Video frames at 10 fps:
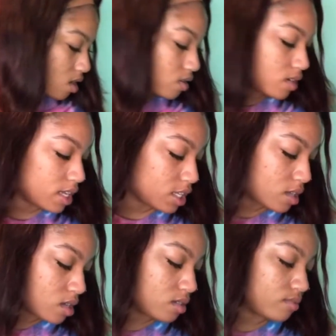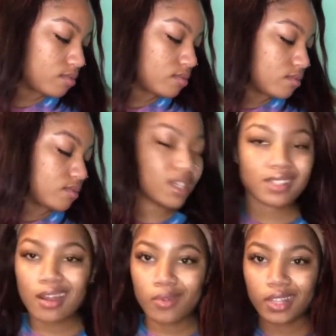it's
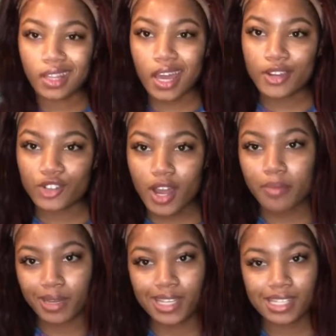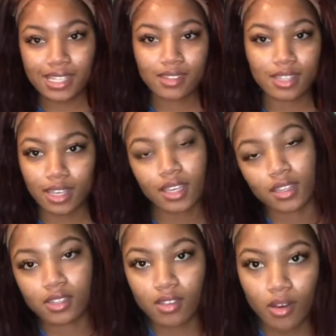not really that dry, but it's sticky,
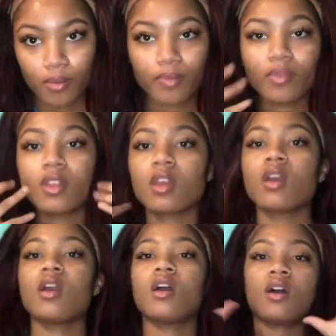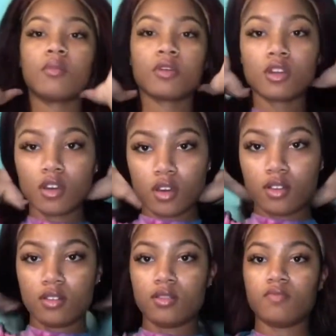so I'm
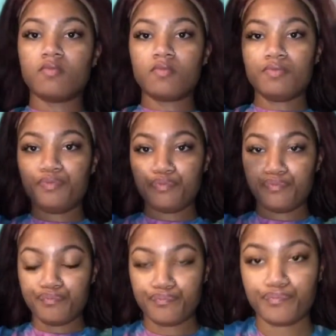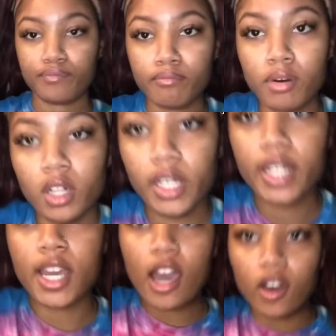gonna pull it
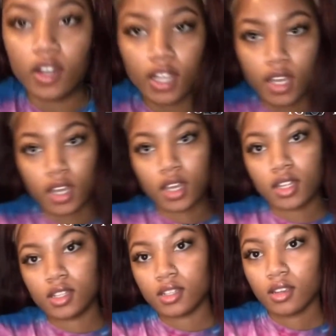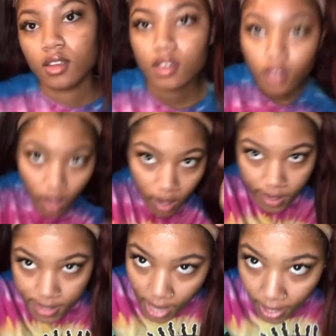down and
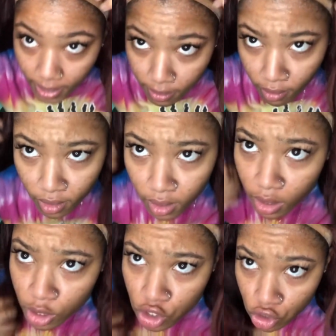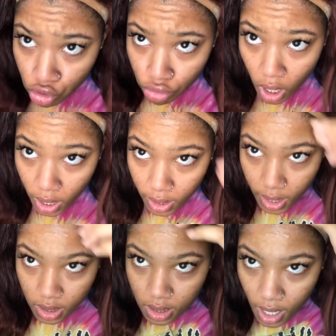tie it down and let it dry like
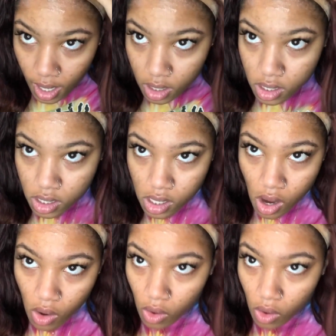that. So